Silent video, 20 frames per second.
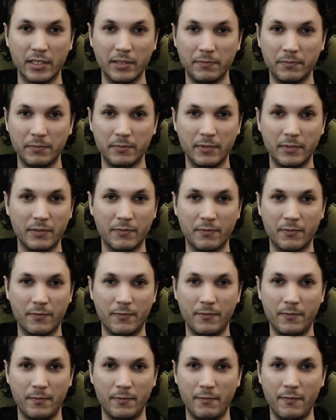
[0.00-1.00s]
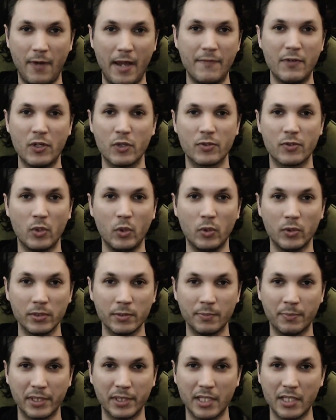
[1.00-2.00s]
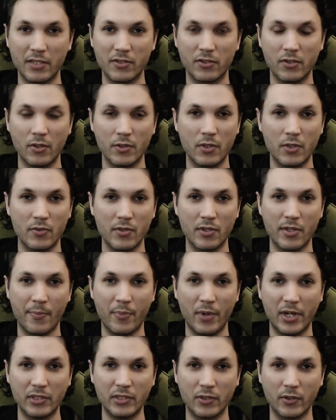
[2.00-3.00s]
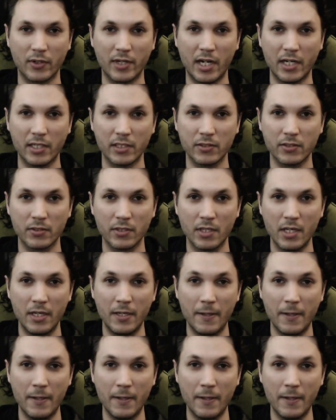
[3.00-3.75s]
and 5 years old, but they'd still use it to price their cards.